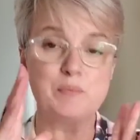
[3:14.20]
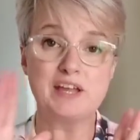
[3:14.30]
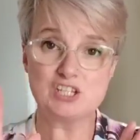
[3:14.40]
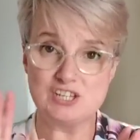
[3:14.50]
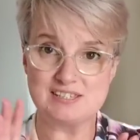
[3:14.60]

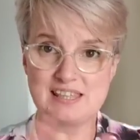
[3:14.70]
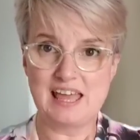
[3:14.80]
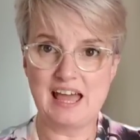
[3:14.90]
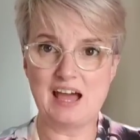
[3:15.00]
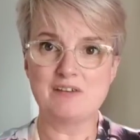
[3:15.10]
pictures they
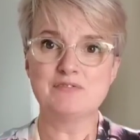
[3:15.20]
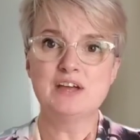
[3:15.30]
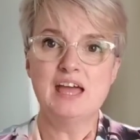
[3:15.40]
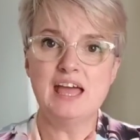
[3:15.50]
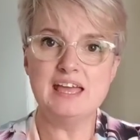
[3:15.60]
have
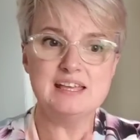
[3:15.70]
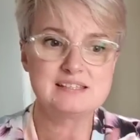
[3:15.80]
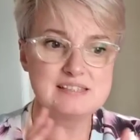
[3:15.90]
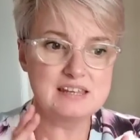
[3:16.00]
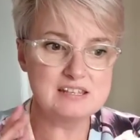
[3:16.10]

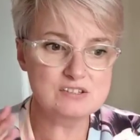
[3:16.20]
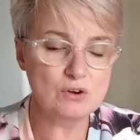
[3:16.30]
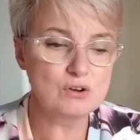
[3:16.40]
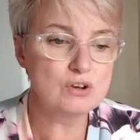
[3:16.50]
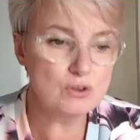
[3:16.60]
is that it's
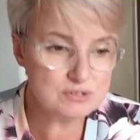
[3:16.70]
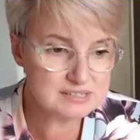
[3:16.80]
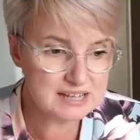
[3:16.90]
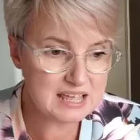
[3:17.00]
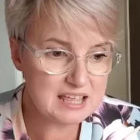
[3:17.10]
got long
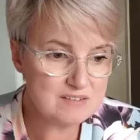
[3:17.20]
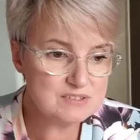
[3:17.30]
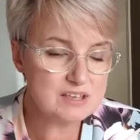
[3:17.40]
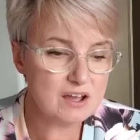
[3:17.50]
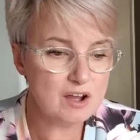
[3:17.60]

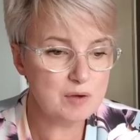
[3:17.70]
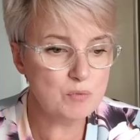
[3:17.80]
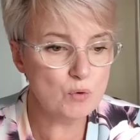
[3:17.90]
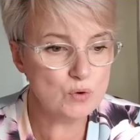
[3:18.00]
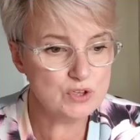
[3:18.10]
sleeves,
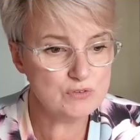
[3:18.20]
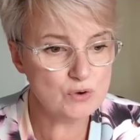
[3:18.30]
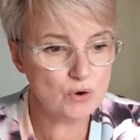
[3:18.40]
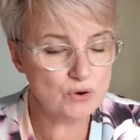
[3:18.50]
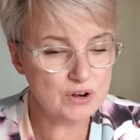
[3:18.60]
or you've
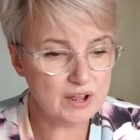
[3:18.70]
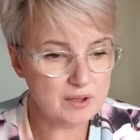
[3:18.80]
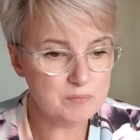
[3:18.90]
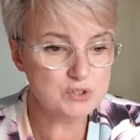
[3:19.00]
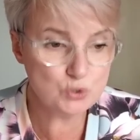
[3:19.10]
got
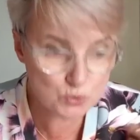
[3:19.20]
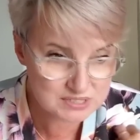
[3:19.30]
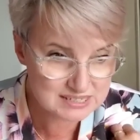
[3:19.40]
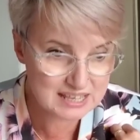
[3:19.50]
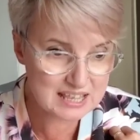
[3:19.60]

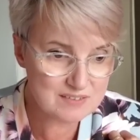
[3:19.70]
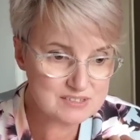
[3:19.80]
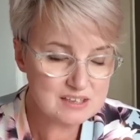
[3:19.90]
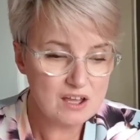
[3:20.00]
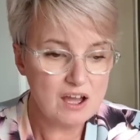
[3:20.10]
short
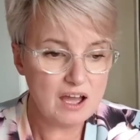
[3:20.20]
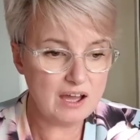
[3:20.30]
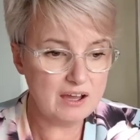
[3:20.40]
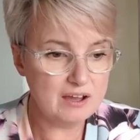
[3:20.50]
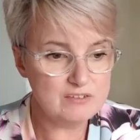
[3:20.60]
sleeves,
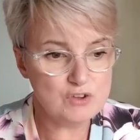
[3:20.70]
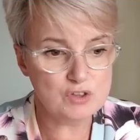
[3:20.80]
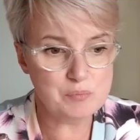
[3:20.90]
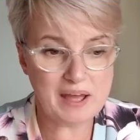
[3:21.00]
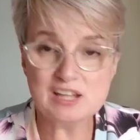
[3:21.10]
you've
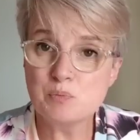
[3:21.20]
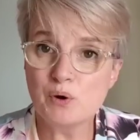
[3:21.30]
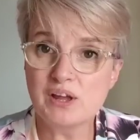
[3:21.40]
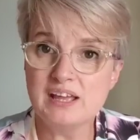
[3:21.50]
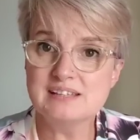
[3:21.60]
got the patch
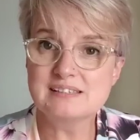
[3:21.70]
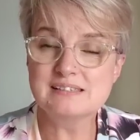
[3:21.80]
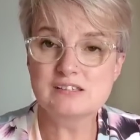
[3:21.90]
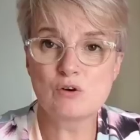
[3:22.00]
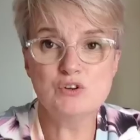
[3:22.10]
pockets
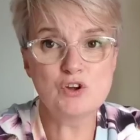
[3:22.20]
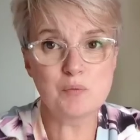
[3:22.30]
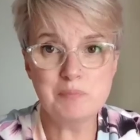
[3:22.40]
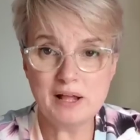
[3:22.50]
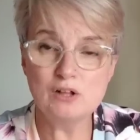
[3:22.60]
and so on, you've
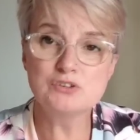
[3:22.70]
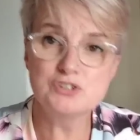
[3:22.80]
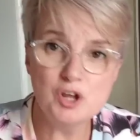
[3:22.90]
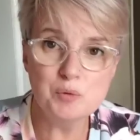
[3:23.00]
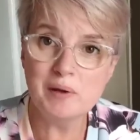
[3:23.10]
got
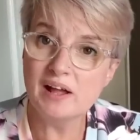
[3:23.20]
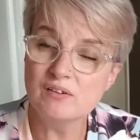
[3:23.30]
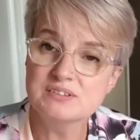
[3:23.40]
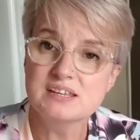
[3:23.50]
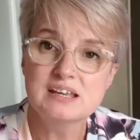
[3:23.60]
belt, no
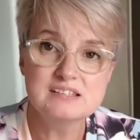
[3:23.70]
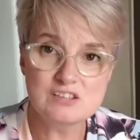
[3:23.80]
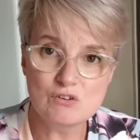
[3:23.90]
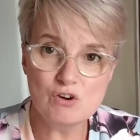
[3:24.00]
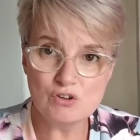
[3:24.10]
belt,
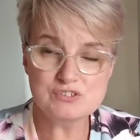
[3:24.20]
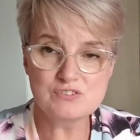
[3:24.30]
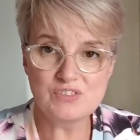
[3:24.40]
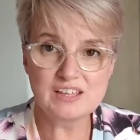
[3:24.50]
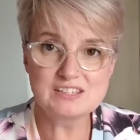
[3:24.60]
so there are lots
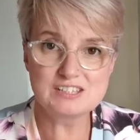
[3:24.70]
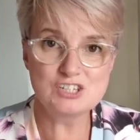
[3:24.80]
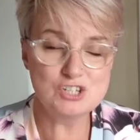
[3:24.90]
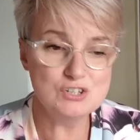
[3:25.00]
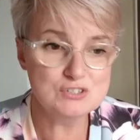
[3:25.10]
of things
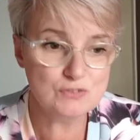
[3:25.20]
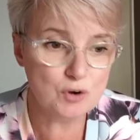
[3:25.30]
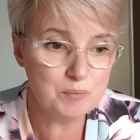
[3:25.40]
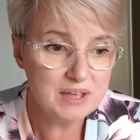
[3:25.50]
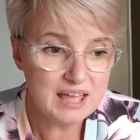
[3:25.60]
to choose
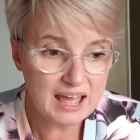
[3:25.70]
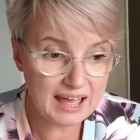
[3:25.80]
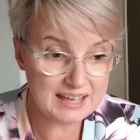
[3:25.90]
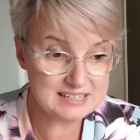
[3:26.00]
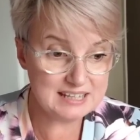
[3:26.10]
from.
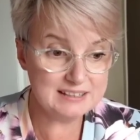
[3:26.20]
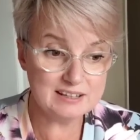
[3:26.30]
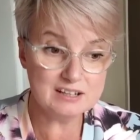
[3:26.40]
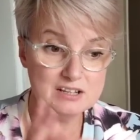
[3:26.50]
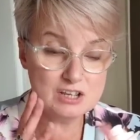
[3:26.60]
And in
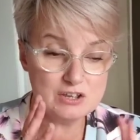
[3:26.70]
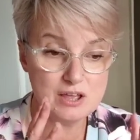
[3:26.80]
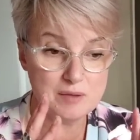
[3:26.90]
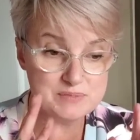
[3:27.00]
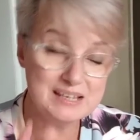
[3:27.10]

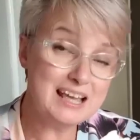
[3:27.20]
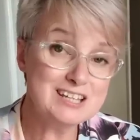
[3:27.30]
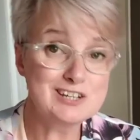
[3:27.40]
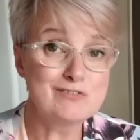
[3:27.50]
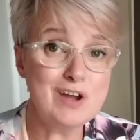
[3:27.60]
the
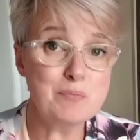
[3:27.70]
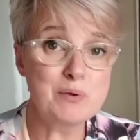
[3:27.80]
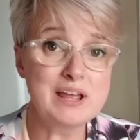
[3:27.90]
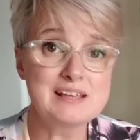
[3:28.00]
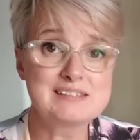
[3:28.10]
selection of
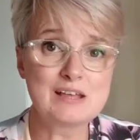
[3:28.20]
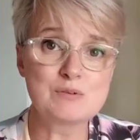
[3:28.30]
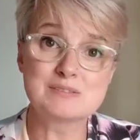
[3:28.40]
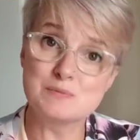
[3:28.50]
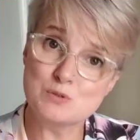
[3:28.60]
fabrics there
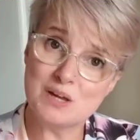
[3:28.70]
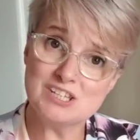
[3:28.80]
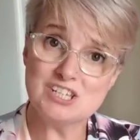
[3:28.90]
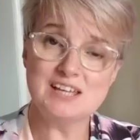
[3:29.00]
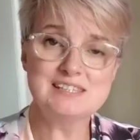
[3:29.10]
was some
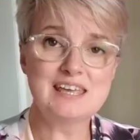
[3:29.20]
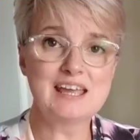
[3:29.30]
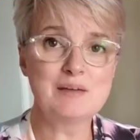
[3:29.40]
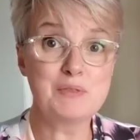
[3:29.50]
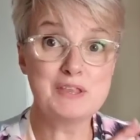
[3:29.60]

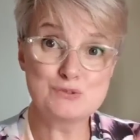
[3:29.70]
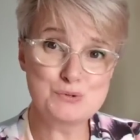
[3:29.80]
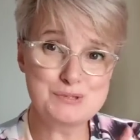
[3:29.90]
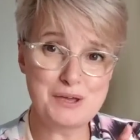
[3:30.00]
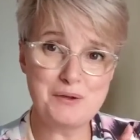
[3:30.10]
sweatshirting, but there's
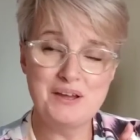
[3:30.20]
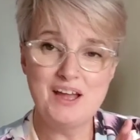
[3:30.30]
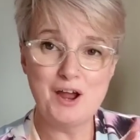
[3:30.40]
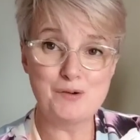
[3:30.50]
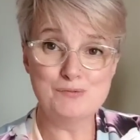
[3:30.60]
also
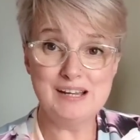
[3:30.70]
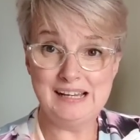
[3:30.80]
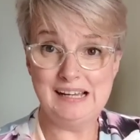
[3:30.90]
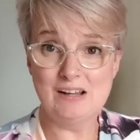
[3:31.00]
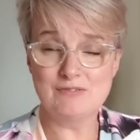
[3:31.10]
a
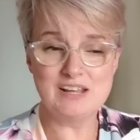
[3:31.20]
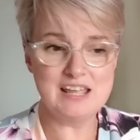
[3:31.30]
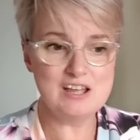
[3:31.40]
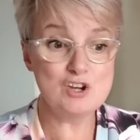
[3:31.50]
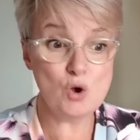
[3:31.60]
really
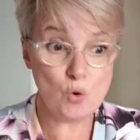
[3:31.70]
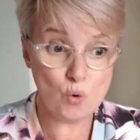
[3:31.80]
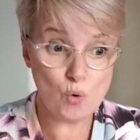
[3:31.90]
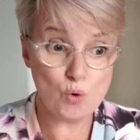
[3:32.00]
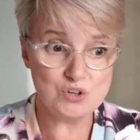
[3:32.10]
lovely
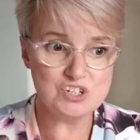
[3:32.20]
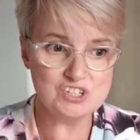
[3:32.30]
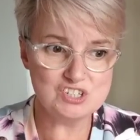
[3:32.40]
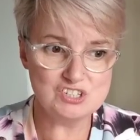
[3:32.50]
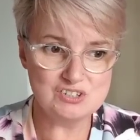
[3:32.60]
cord
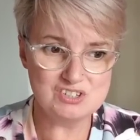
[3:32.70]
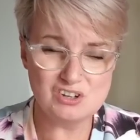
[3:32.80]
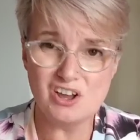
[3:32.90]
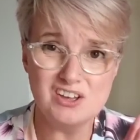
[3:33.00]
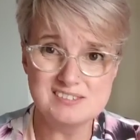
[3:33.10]

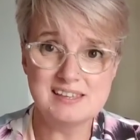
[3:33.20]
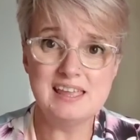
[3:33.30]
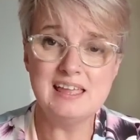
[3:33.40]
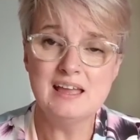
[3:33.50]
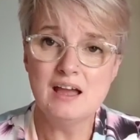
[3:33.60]

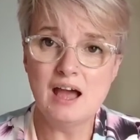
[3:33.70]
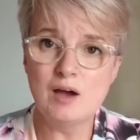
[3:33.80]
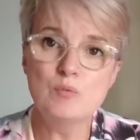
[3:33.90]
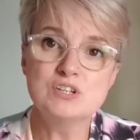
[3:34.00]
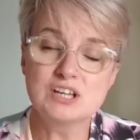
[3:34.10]
jersey,
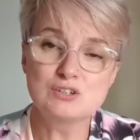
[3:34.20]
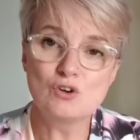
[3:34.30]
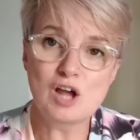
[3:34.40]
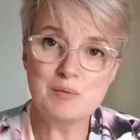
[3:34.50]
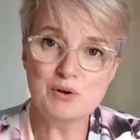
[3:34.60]
which I'd
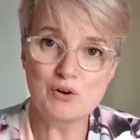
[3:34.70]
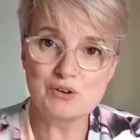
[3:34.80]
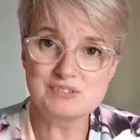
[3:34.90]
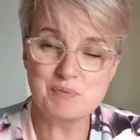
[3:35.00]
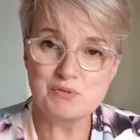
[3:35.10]
not come
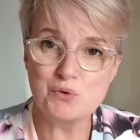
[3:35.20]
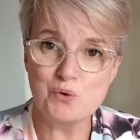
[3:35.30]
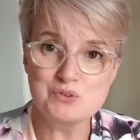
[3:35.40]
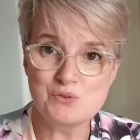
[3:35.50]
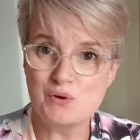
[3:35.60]
across
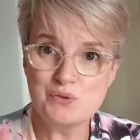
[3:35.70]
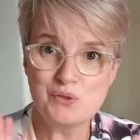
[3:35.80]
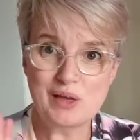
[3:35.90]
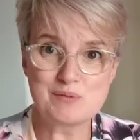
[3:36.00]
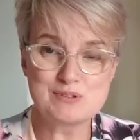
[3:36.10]
before, so I
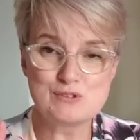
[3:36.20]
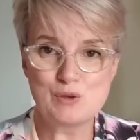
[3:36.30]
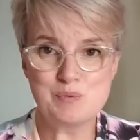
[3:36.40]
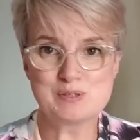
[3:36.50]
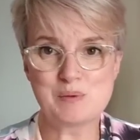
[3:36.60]
thought that was
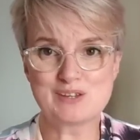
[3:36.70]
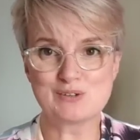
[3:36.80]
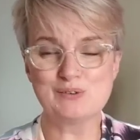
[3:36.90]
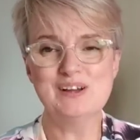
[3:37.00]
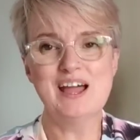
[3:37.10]
super
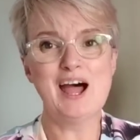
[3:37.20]
special.